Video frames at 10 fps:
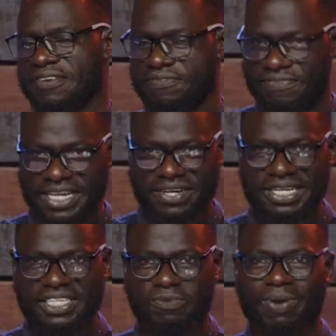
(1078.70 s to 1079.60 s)
Very
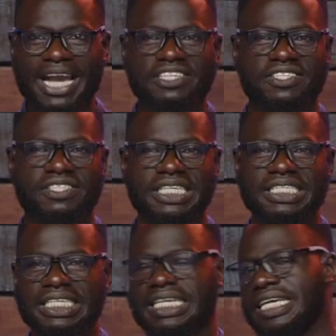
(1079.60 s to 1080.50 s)
despised
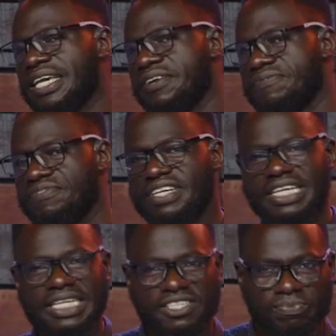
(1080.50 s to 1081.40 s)
city,
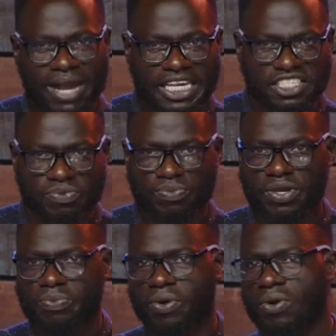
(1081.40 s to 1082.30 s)
very despised
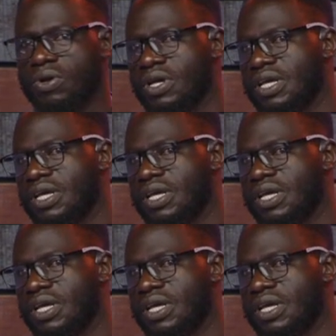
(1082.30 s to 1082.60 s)
people.